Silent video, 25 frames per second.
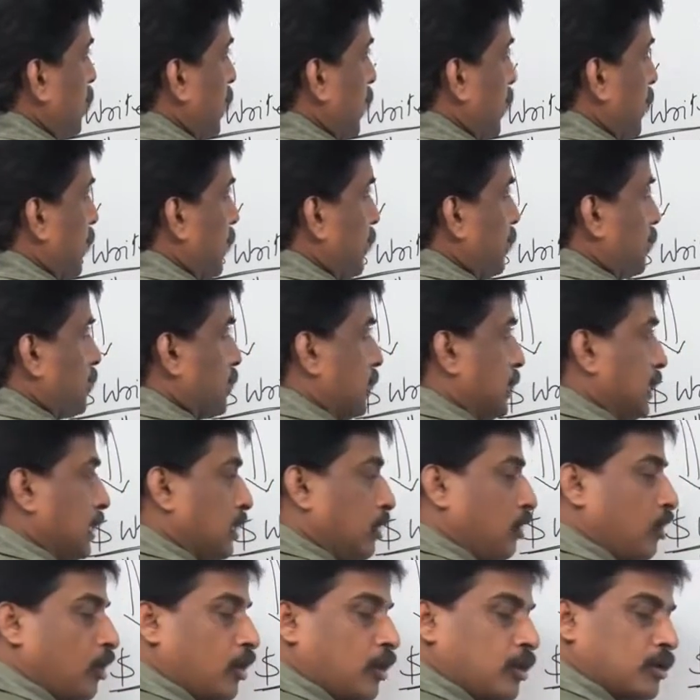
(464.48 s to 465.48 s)
currently
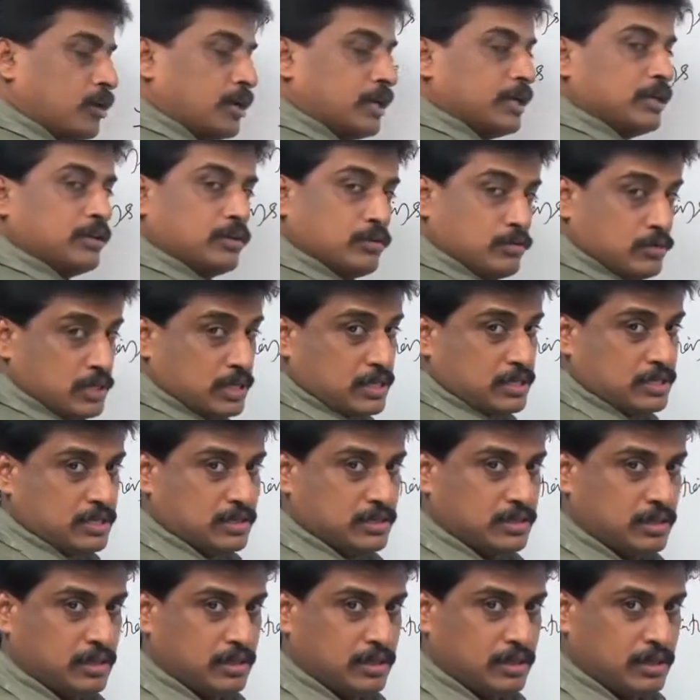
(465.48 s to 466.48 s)
logged in users.